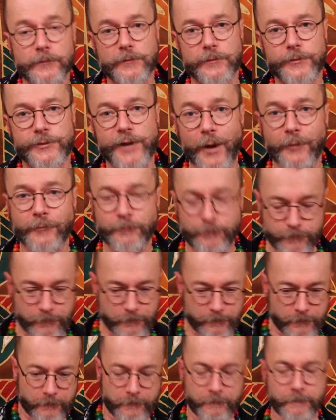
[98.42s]
So,
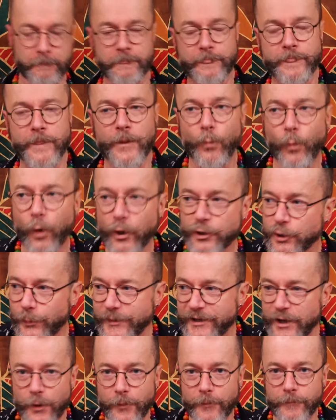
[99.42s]
what could
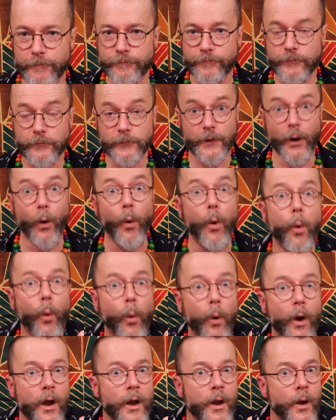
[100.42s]
we do?
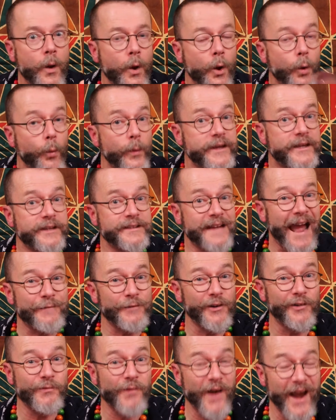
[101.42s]
Oh, we could
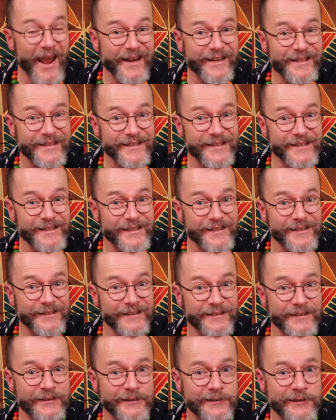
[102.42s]
have a race.
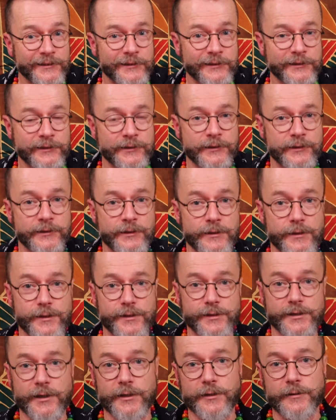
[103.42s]

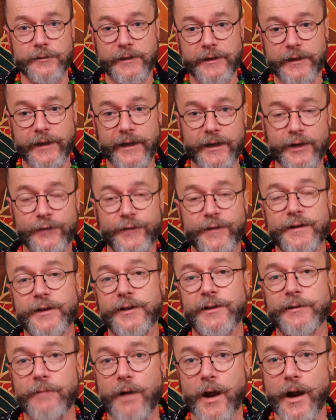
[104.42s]
So the elephant
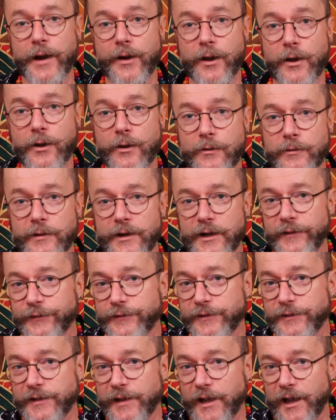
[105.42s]
and the rhino
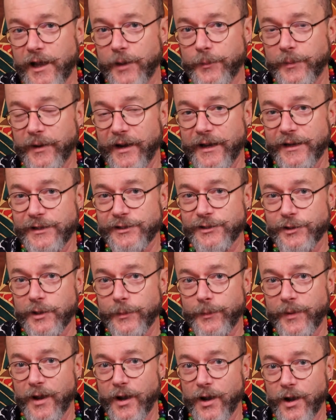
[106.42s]
left their place on
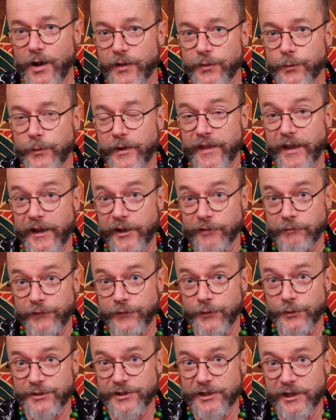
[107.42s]
the path where they had
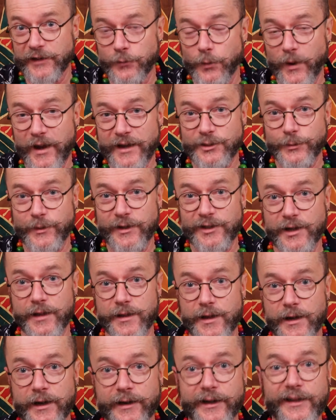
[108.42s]
refused to give way to each
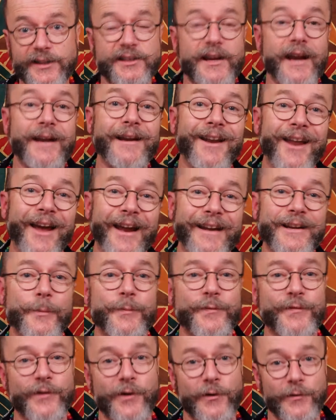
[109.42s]
other and instead lined
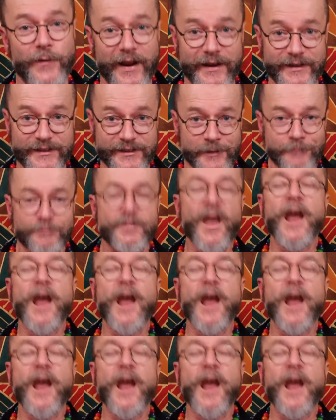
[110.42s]
up for a race.